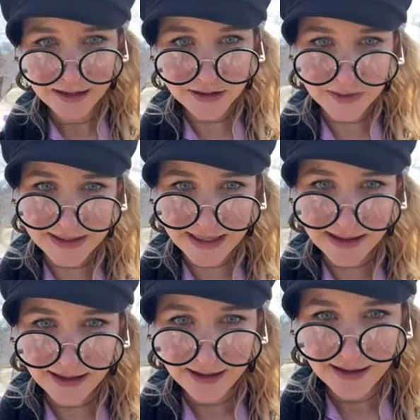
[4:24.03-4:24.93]
Just want to say
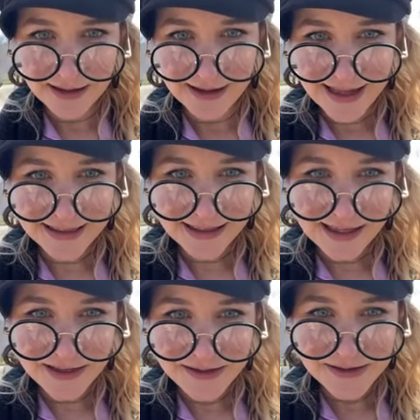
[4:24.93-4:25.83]
that.
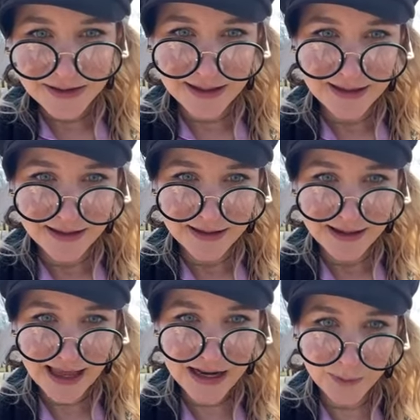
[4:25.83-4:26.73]
Hello,
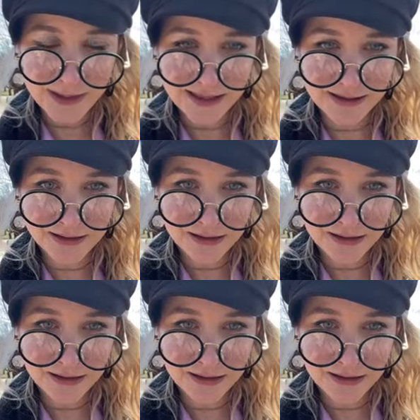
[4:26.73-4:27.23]
Edwin.